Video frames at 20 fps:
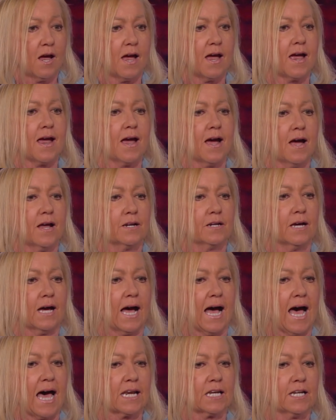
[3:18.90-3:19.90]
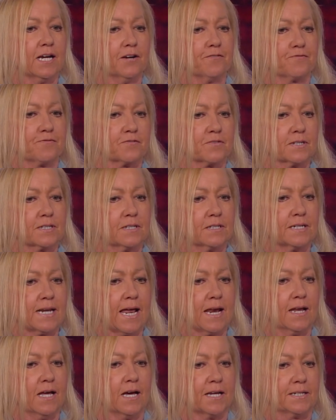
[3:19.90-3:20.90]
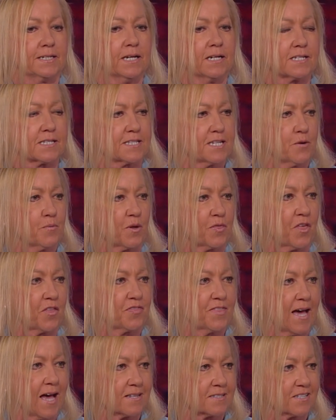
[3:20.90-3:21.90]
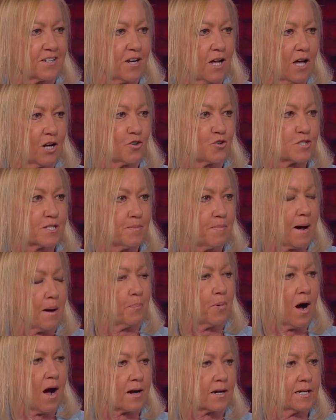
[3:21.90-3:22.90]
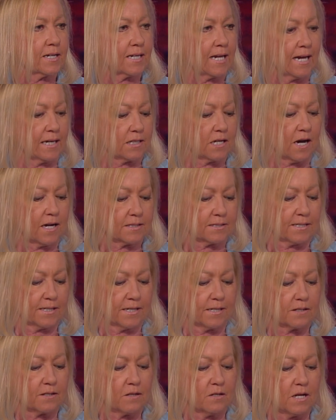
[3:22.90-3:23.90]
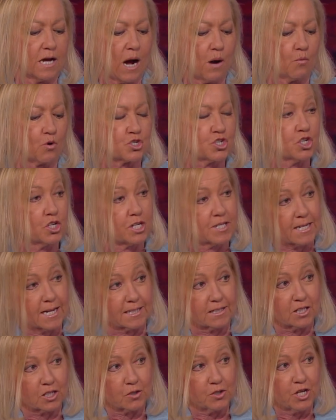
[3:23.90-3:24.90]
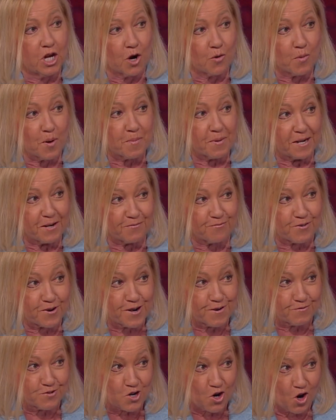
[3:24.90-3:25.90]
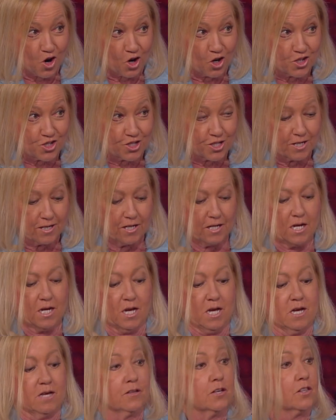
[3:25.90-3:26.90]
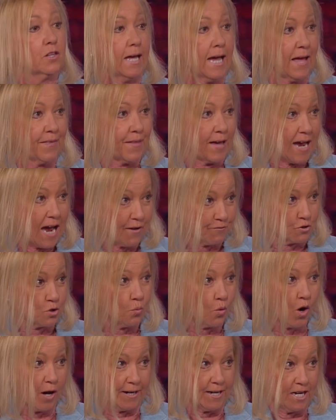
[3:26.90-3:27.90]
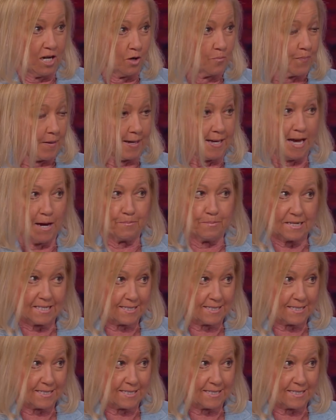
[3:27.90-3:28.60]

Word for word: and I left Tennessee with $1,000 in my pocket, and God said, I want you to take the young women in free of charge, and they have to want help. They can't be